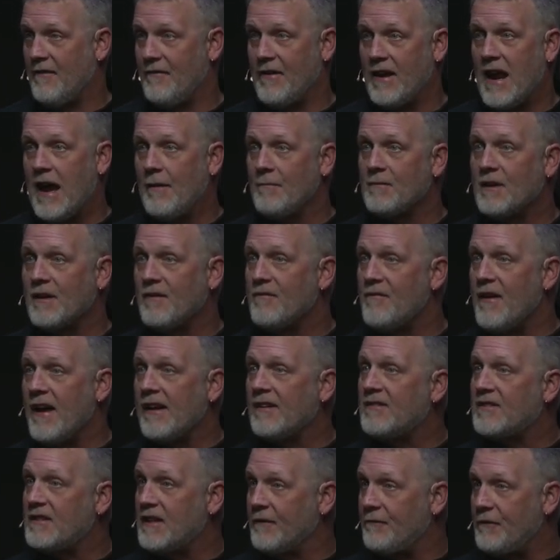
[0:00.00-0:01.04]
And I'm
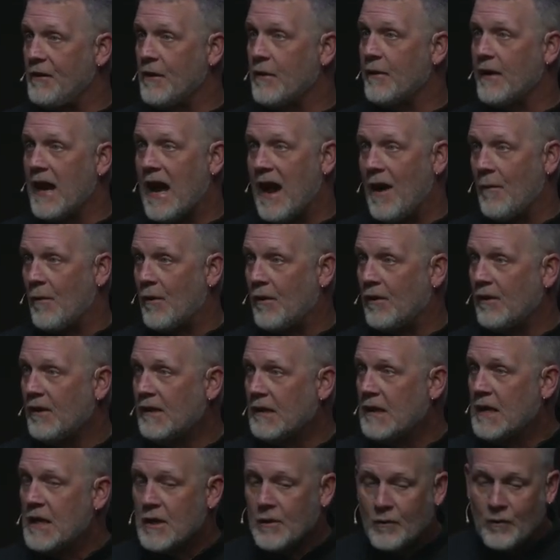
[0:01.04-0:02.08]
convinced if you and I will
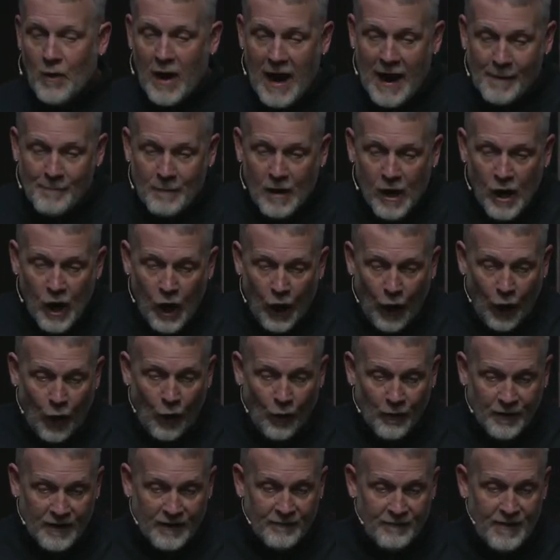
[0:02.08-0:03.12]
grab
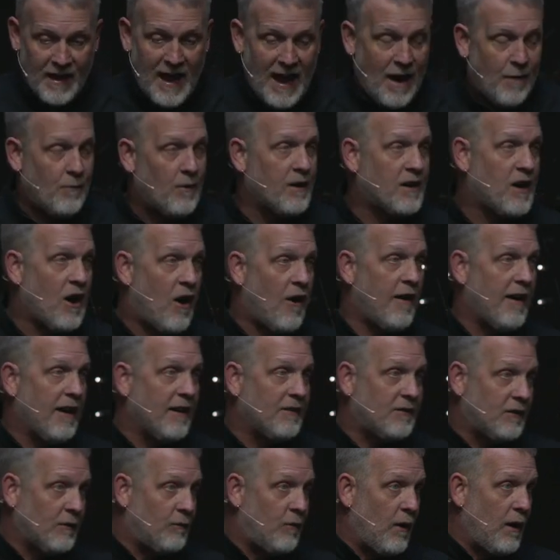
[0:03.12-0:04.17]
hold of that,
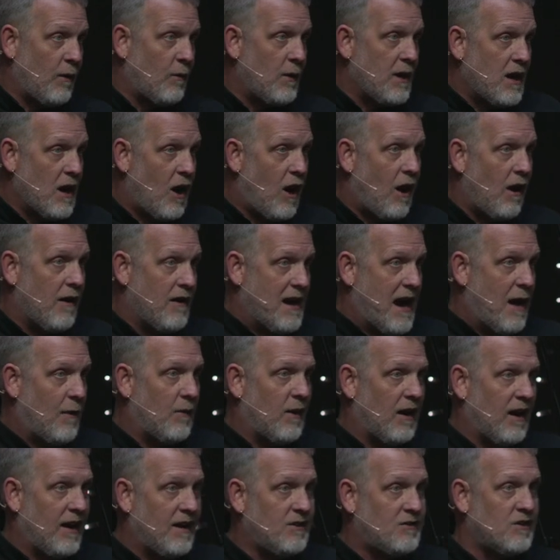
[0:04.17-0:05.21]
regardless of where we are in our
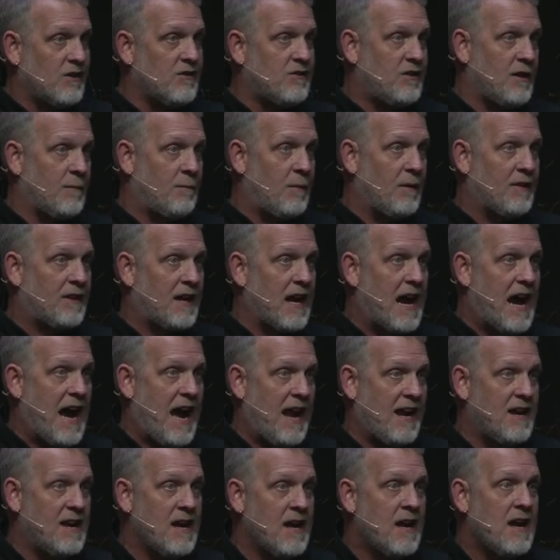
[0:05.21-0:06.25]
relationship with
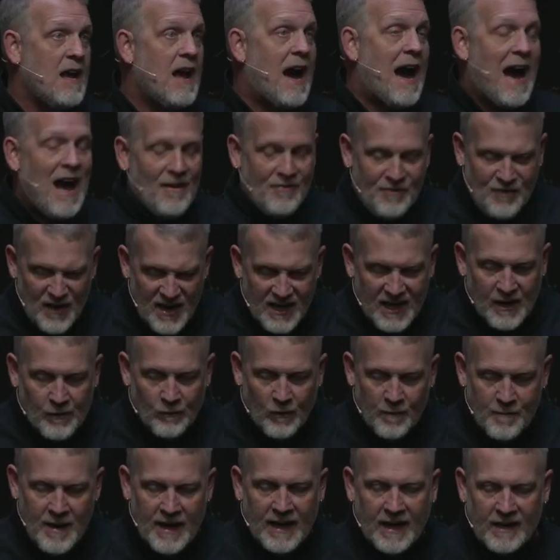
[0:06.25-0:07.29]
God, I think it will
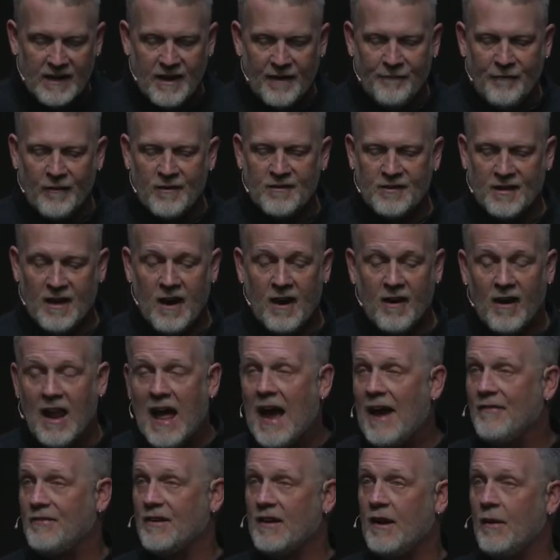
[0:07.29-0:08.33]
make a difference in our
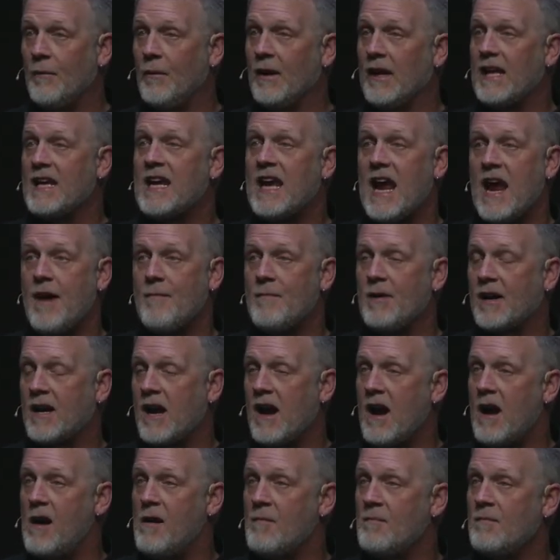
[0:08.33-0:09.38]
lives. And it really can
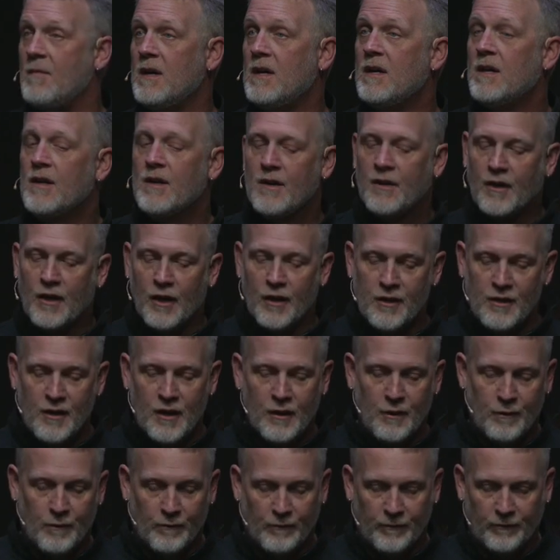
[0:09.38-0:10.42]
become good
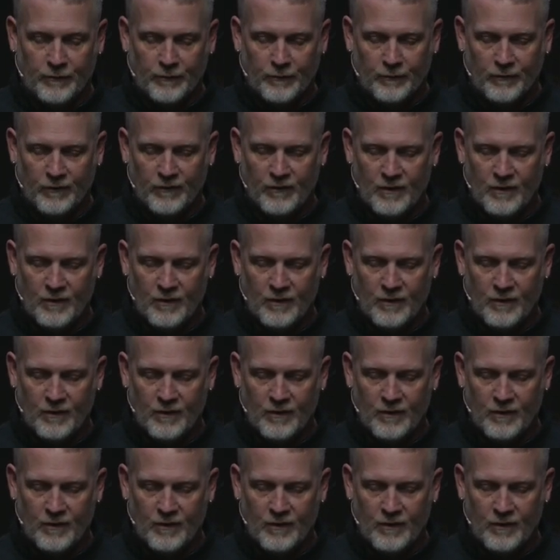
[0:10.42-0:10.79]
news.